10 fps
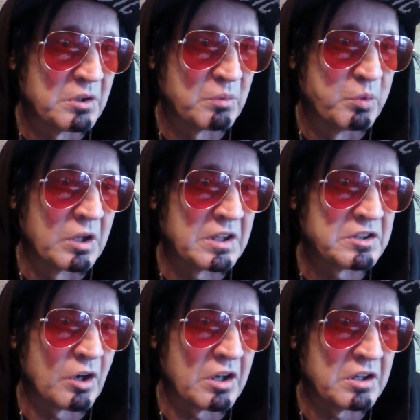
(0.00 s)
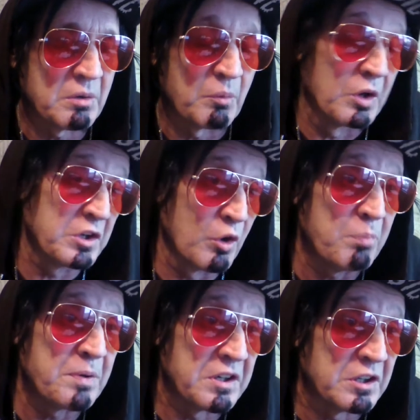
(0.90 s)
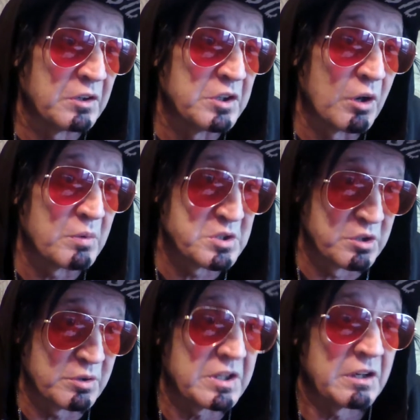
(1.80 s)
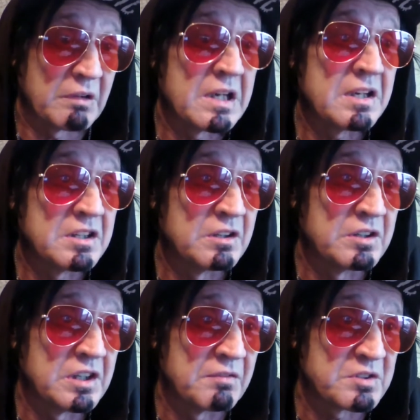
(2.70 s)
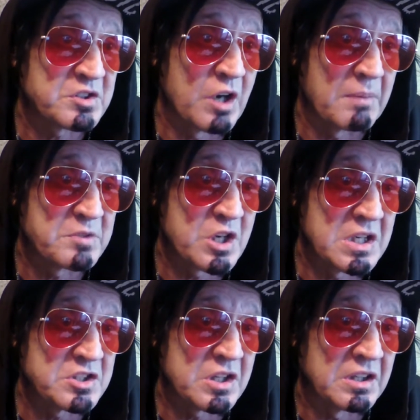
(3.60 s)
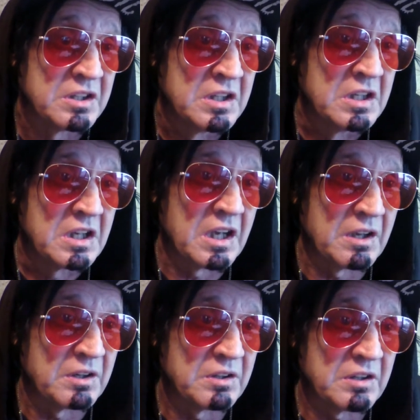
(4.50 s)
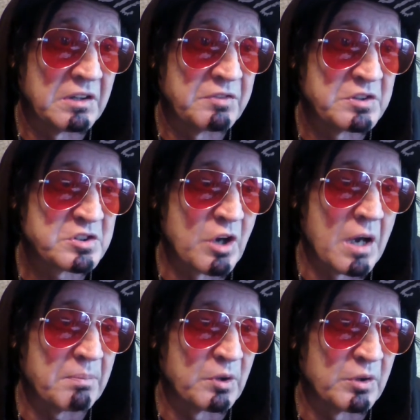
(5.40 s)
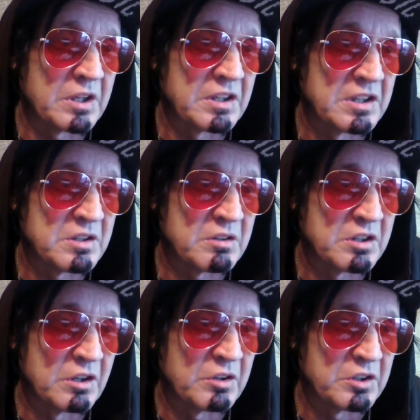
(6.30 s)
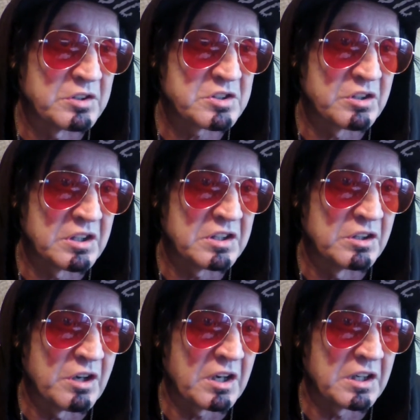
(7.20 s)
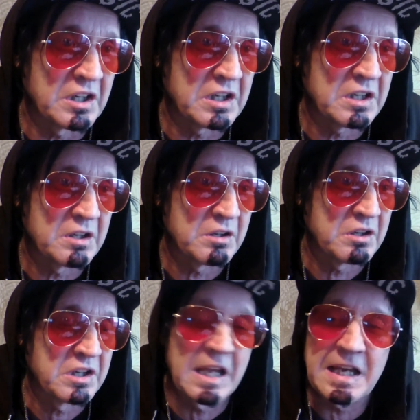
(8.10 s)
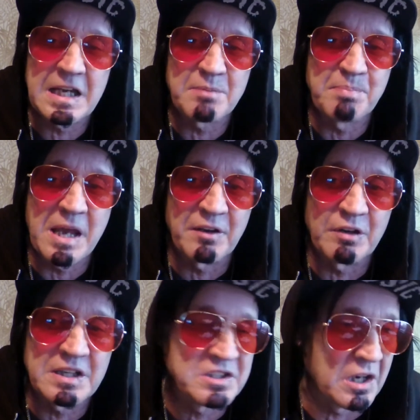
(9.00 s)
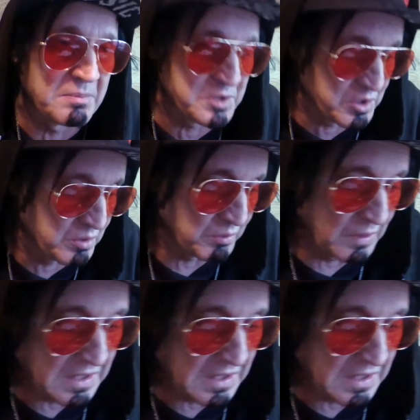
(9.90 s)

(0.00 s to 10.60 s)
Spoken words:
willing to, well, you're open, you're always learning, right? You never stop changing, and if you stop learning, then you're not gonna get any better anytime soon, right?